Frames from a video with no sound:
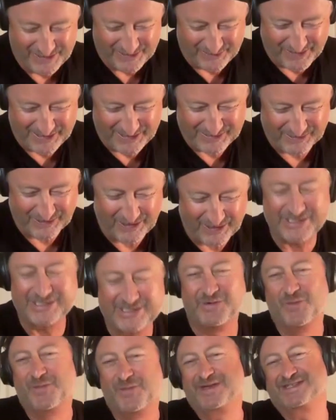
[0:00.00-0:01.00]
went to a lot of
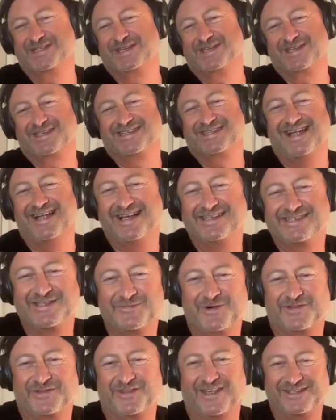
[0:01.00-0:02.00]
small businesses and asked
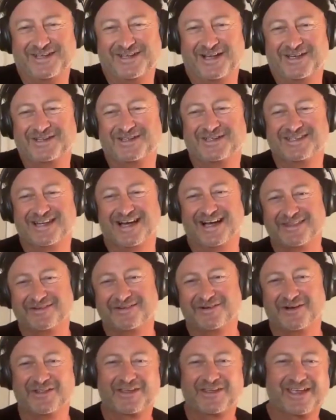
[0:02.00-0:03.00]
them what their challenges are,
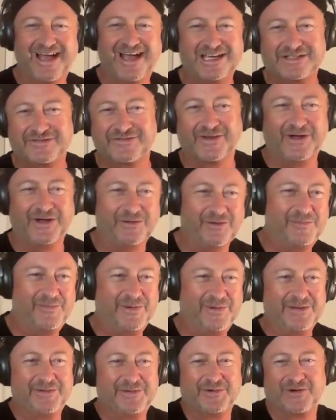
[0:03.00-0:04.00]
they're either cash flow or
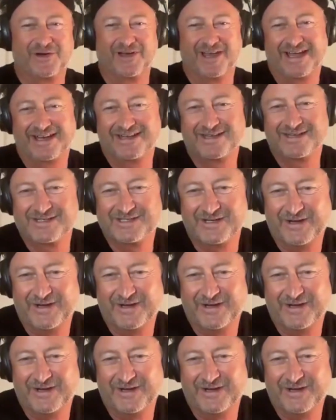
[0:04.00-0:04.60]
people related.